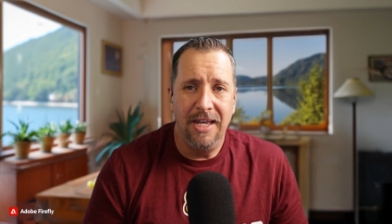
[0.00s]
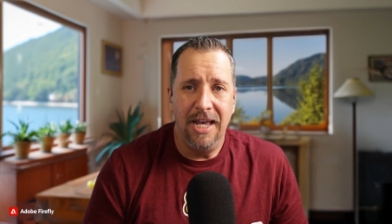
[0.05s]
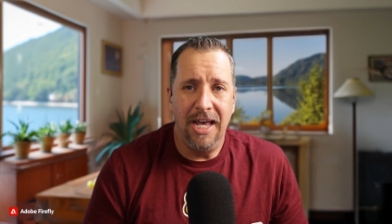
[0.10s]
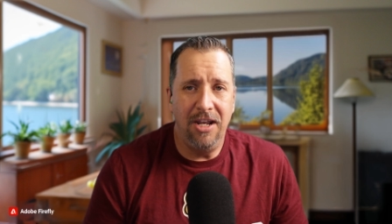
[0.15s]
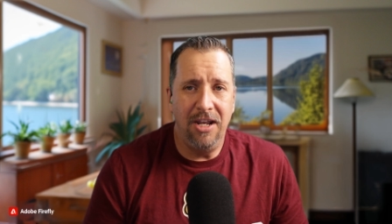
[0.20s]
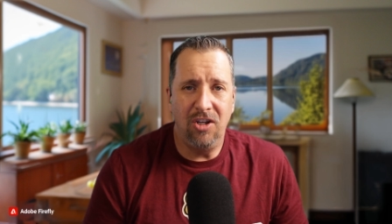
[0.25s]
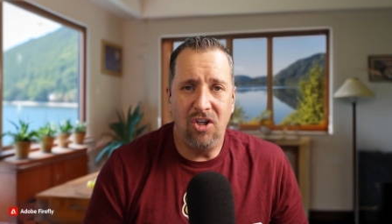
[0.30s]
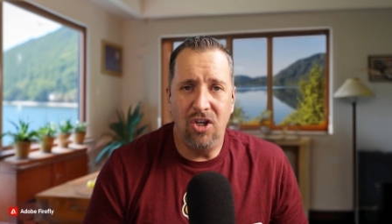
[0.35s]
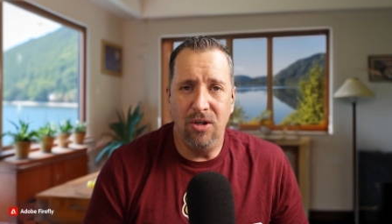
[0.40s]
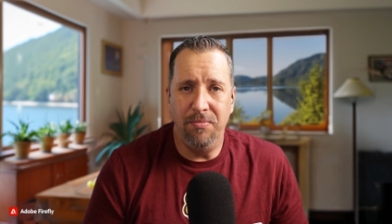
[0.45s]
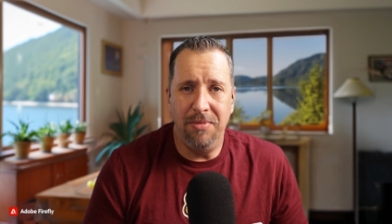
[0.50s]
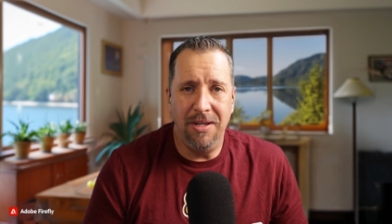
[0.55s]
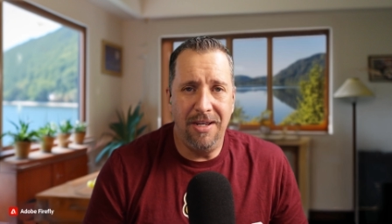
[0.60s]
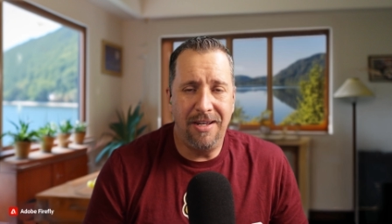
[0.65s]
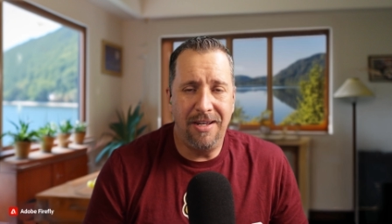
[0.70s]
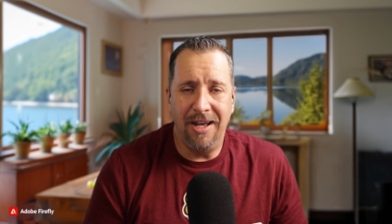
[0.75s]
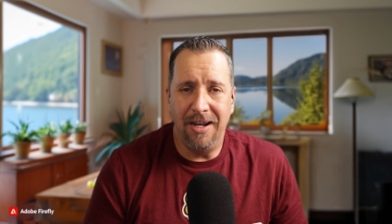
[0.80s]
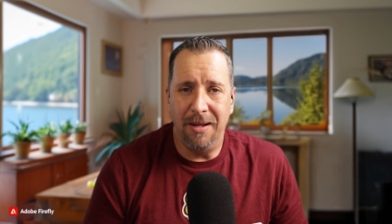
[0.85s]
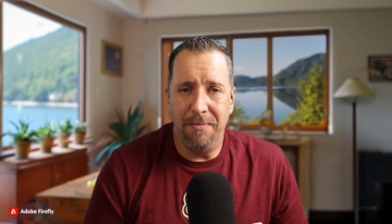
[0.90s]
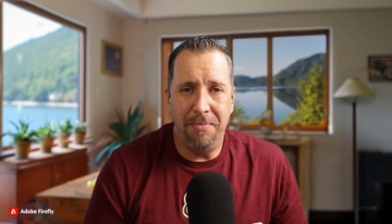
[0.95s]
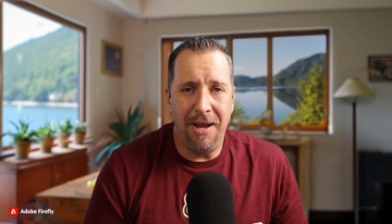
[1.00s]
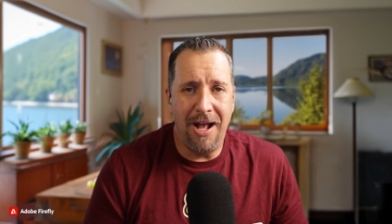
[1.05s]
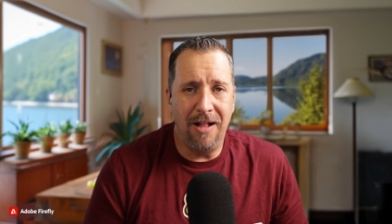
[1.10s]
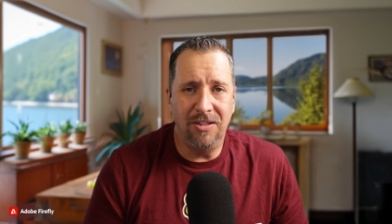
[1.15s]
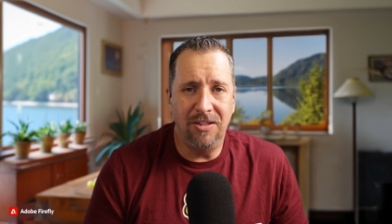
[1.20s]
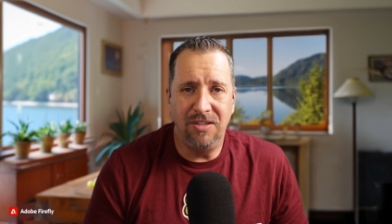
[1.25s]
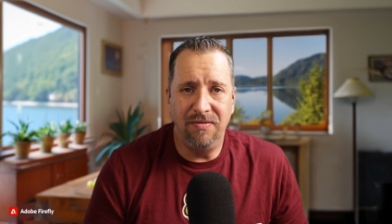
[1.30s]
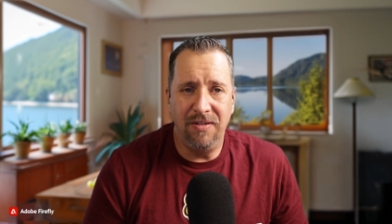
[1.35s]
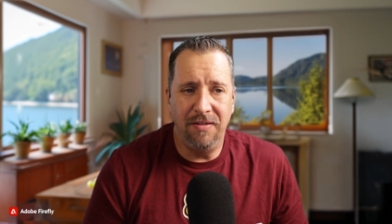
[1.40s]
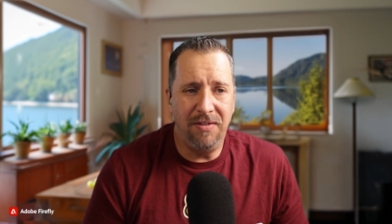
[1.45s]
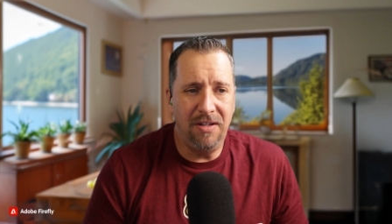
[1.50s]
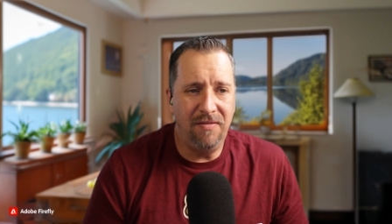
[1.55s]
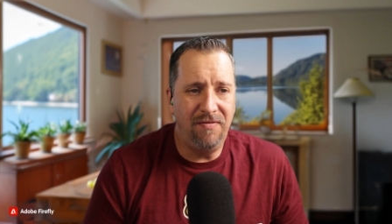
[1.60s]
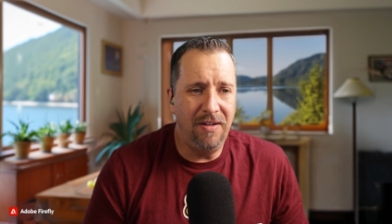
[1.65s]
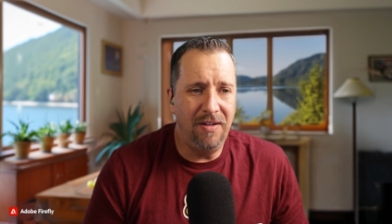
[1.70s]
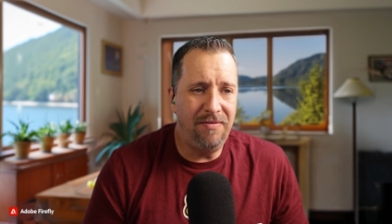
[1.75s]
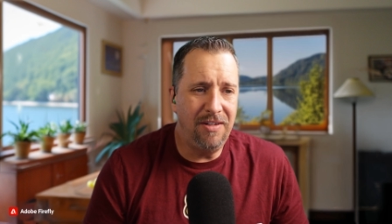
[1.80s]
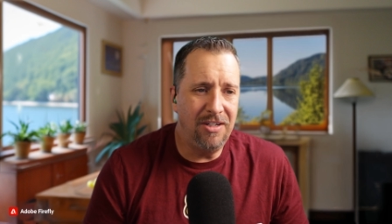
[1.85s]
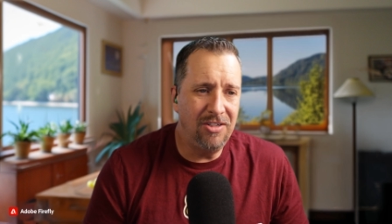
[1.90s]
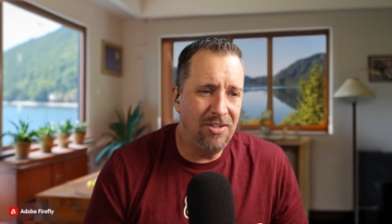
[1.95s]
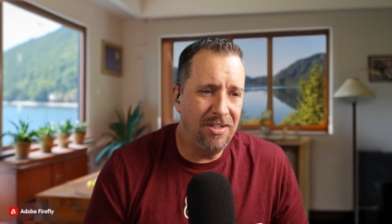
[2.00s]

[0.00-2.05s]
and it could be kind of balanced 50-50